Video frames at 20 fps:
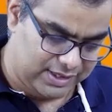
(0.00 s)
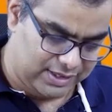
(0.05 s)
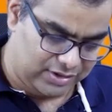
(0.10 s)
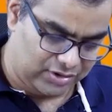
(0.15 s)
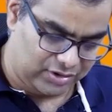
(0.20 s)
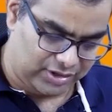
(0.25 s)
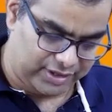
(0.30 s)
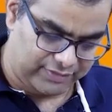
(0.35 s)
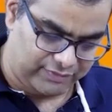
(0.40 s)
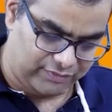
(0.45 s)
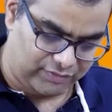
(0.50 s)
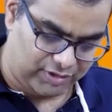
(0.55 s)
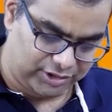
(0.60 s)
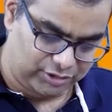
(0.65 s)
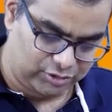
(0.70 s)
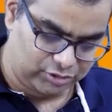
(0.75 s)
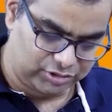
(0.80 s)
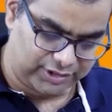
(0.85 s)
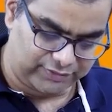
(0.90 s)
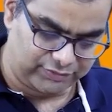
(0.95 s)
Okay, 1,
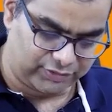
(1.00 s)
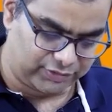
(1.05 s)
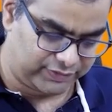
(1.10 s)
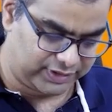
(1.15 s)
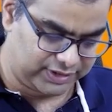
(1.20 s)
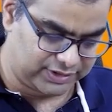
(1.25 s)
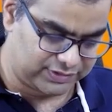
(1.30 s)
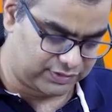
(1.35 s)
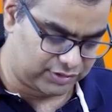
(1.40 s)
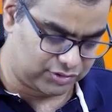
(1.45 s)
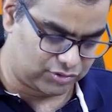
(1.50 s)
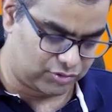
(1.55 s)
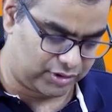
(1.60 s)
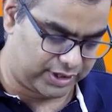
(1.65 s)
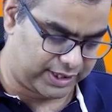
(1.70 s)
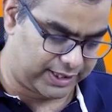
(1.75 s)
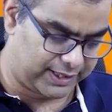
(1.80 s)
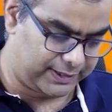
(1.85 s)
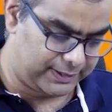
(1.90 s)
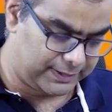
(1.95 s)
2, 3, 4, 5, this was
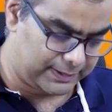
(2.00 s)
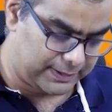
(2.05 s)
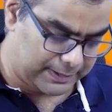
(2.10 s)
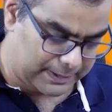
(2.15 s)
okay.